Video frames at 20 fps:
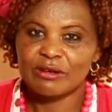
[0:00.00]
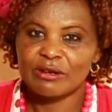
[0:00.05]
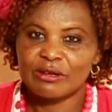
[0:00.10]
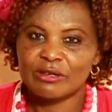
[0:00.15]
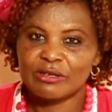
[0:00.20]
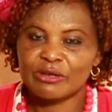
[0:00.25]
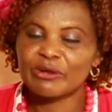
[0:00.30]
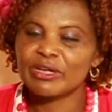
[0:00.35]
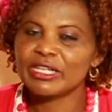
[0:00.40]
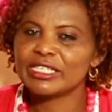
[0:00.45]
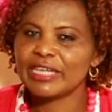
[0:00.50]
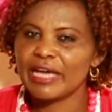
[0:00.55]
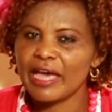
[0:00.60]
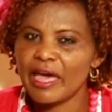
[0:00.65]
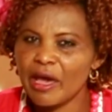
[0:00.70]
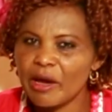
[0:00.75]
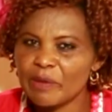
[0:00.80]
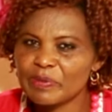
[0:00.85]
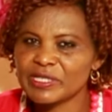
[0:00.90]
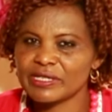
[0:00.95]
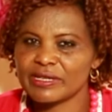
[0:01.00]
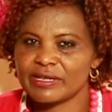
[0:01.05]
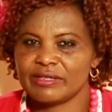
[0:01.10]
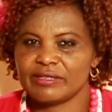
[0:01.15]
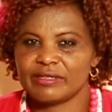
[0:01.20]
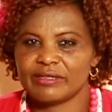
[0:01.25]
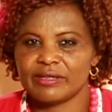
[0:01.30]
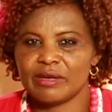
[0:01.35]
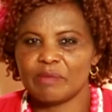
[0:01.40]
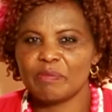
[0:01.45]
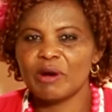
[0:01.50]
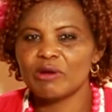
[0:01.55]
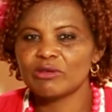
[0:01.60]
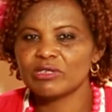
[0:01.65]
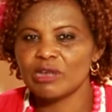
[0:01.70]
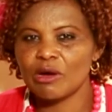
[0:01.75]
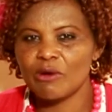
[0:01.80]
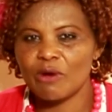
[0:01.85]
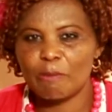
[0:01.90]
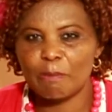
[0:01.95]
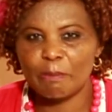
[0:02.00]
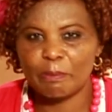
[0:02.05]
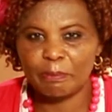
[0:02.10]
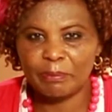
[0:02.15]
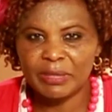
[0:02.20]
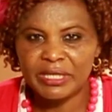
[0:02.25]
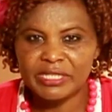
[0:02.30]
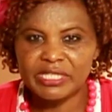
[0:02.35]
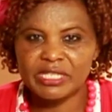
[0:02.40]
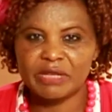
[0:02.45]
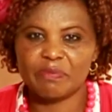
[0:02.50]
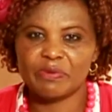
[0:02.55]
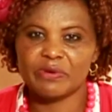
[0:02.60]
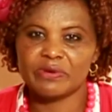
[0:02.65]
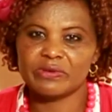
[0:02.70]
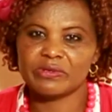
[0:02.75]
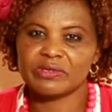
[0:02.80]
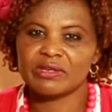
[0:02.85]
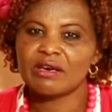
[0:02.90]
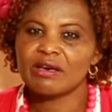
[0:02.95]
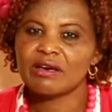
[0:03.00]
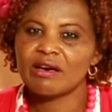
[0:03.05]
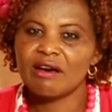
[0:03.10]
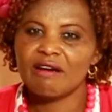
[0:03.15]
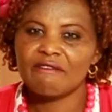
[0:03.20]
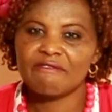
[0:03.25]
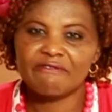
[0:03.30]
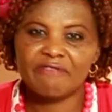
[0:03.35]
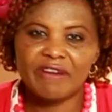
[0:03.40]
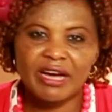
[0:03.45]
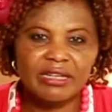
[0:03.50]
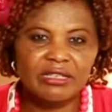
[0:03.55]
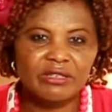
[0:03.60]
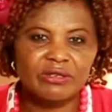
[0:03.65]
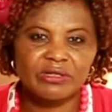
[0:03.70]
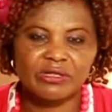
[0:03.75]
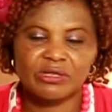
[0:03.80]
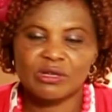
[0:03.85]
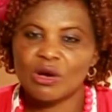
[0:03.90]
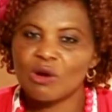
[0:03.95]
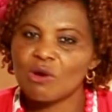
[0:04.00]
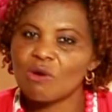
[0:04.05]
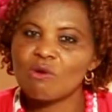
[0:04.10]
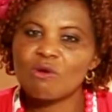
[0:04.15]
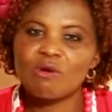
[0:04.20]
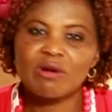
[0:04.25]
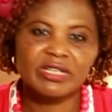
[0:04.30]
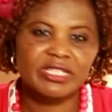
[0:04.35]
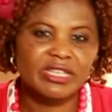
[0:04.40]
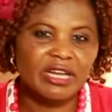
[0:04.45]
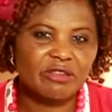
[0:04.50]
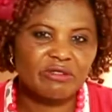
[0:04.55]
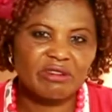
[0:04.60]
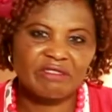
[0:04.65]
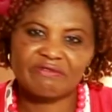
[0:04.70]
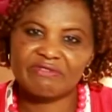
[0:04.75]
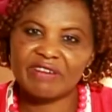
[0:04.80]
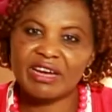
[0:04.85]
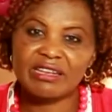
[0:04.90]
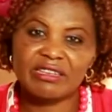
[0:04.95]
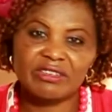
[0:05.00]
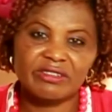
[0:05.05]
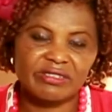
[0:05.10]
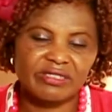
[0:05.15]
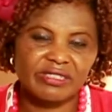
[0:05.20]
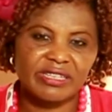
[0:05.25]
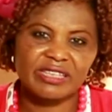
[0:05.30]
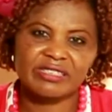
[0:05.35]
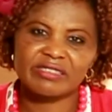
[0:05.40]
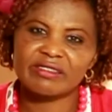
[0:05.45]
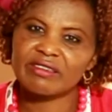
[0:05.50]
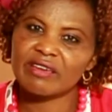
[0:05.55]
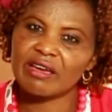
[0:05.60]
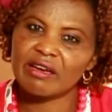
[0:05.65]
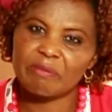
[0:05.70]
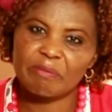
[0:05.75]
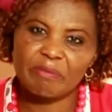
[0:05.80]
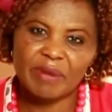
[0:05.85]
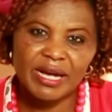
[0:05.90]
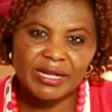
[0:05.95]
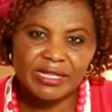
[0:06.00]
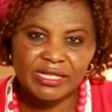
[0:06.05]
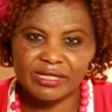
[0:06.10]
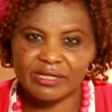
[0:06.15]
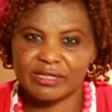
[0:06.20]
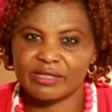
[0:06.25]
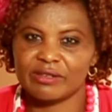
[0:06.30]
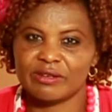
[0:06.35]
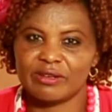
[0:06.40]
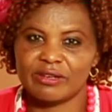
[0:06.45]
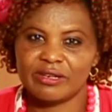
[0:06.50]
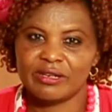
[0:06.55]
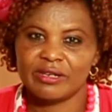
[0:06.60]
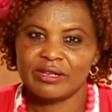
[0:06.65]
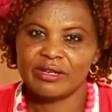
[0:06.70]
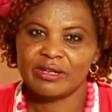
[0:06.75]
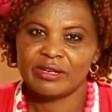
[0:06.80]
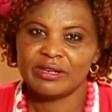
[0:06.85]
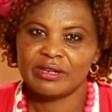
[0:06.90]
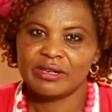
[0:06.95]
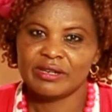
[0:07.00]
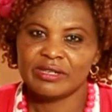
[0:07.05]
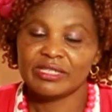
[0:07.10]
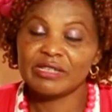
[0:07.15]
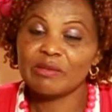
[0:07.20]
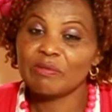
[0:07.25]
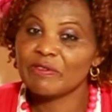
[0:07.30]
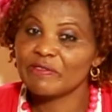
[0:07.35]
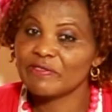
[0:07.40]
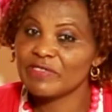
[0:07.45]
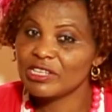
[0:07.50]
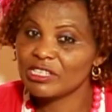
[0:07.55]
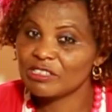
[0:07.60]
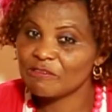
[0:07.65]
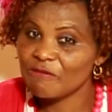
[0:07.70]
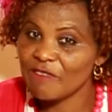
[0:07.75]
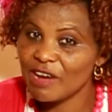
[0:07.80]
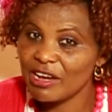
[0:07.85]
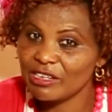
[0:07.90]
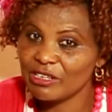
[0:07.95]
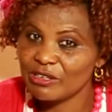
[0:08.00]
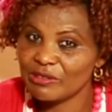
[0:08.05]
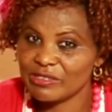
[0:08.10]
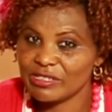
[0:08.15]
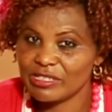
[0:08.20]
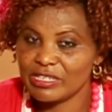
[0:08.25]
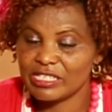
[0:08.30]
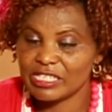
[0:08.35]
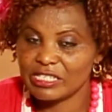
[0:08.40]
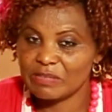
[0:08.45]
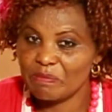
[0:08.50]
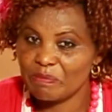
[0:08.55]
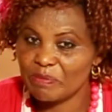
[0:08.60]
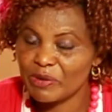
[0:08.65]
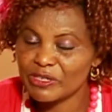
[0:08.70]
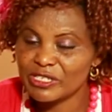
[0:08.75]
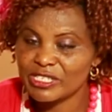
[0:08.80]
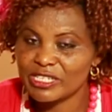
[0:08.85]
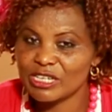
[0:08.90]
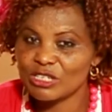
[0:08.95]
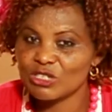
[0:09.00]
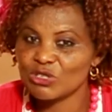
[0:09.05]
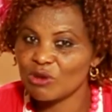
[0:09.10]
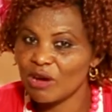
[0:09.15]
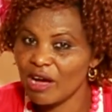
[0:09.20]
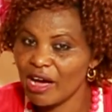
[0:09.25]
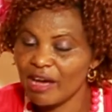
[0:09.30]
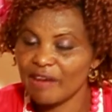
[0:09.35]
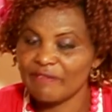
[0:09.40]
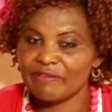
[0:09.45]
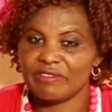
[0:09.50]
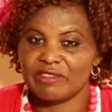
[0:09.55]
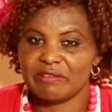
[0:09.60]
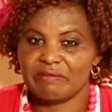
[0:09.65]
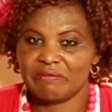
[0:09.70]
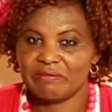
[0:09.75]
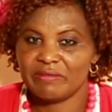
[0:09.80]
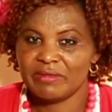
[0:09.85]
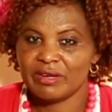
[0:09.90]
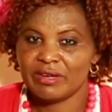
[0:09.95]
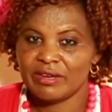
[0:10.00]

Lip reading: So it helps us about our principles, our values. What are your values as a young person? Some of these values, it's important to have them,